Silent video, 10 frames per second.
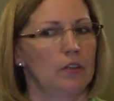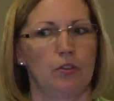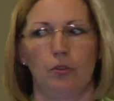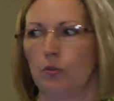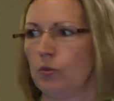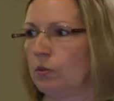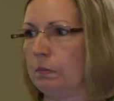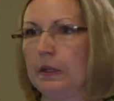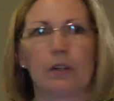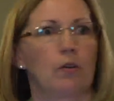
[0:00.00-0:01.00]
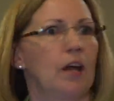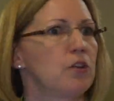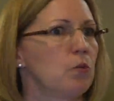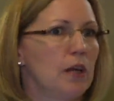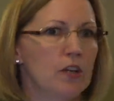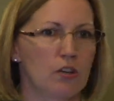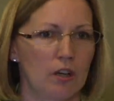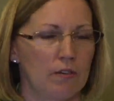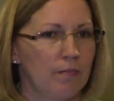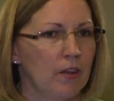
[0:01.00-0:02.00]
to be at a
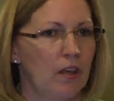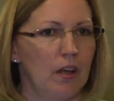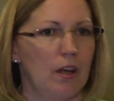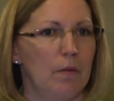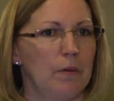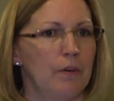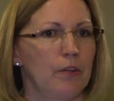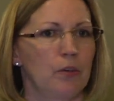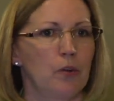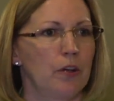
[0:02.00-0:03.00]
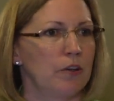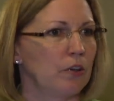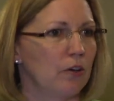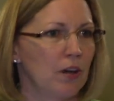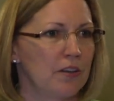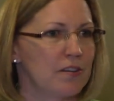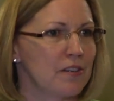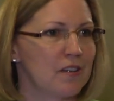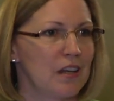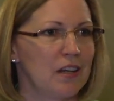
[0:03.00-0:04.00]
graduation of their daughter across the
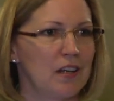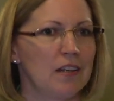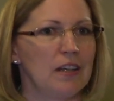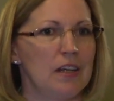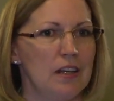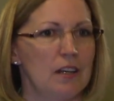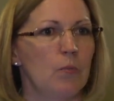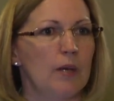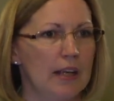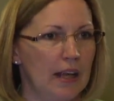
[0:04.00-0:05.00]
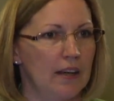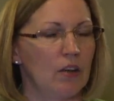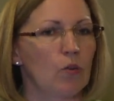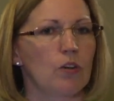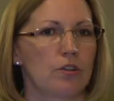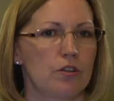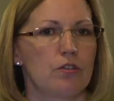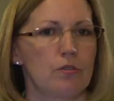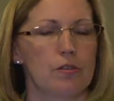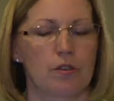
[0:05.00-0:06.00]
state and they need a weekend in order to
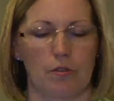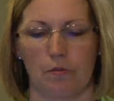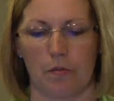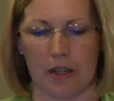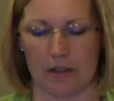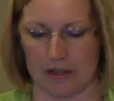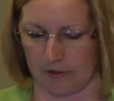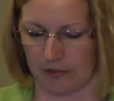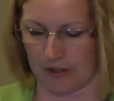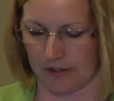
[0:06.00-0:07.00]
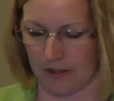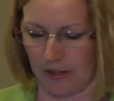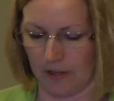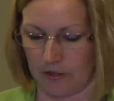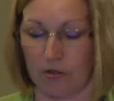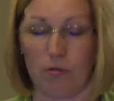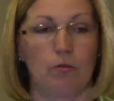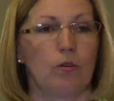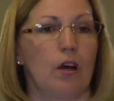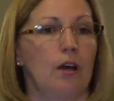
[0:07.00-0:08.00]
do so. That allows us
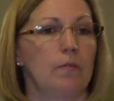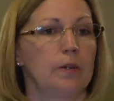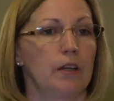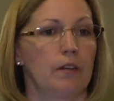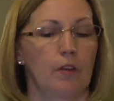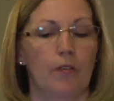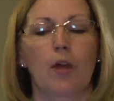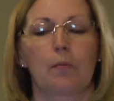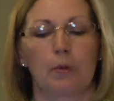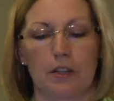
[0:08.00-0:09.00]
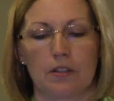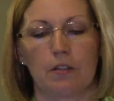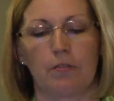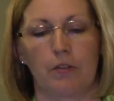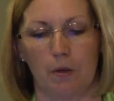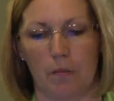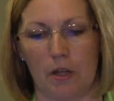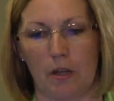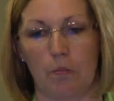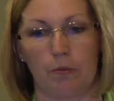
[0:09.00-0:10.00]
to give that break to the
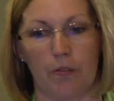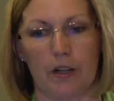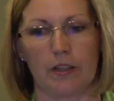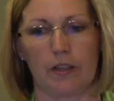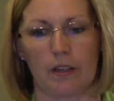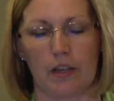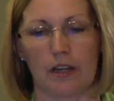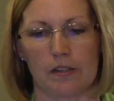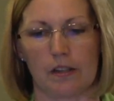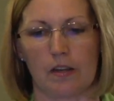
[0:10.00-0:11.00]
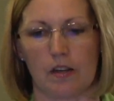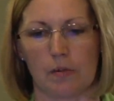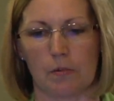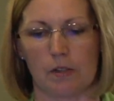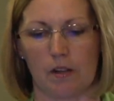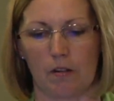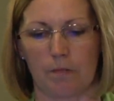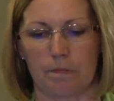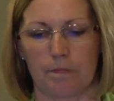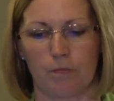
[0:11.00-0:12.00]
family and provide the excellent hospice care
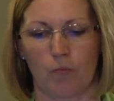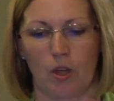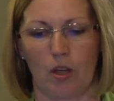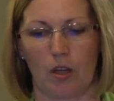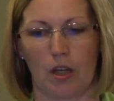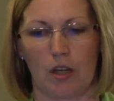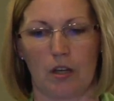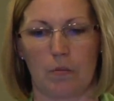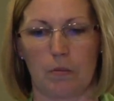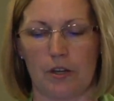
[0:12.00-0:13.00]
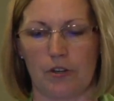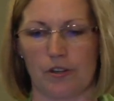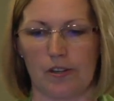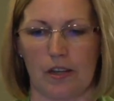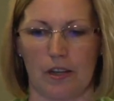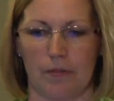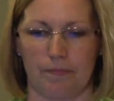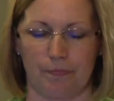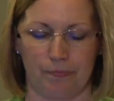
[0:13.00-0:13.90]
in an inpatient setting.